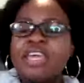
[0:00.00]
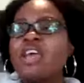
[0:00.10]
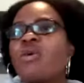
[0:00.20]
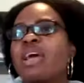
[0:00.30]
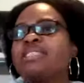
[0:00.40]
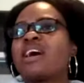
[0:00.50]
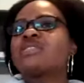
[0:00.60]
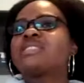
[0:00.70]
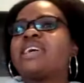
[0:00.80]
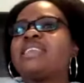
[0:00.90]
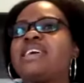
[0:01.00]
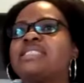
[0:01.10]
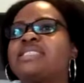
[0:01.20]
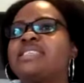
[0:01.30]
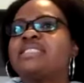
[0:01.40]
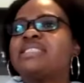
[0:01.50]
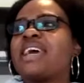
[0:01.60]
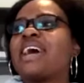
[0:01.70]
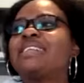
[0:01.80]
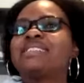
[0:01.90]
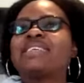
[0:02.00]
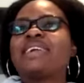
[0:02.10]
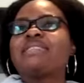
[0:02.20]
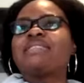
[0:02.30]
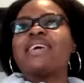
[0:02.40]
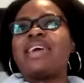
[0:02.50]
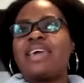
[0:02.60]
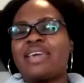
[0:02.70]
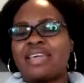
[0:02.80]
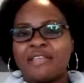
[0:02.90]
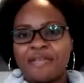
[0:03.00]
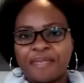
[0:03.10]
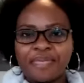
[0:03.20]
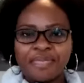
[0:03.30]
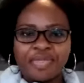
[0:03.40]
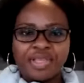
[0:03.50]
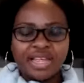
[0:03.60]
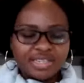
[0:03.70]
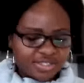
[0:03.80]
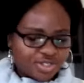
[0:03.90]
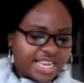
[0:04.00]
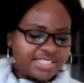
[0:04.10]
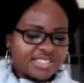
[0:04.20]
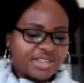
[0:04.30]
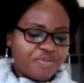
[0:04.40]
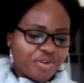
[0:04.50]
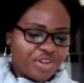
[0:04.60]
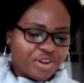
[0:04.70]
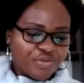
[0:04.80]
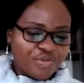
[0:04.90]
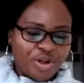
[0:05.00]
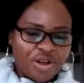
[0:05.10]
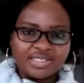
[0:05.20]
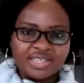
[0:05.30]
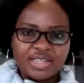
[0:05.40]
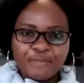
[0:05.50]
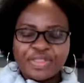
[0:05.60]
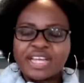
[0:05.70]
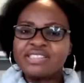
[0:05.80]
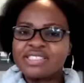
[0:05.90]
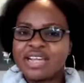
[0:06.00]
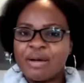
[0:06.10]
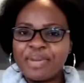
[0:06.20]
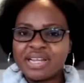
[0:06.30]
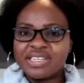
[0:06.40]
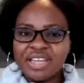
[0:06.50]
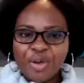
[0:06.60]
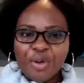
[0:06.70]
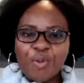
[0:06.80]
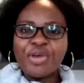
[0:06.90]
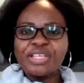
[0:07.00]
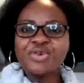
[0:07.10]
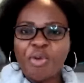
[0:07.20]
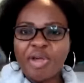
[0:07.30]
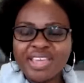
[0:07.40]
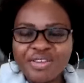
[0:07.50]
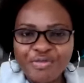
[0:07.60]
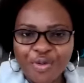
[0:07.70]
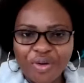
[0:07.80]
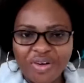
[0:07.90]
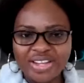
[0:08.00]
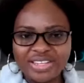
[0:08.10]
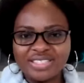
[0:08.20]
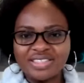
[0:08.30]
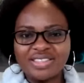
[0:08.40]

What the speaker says: He went outside the city and sat there. That is a prophet of God. That is somebody who is working for God.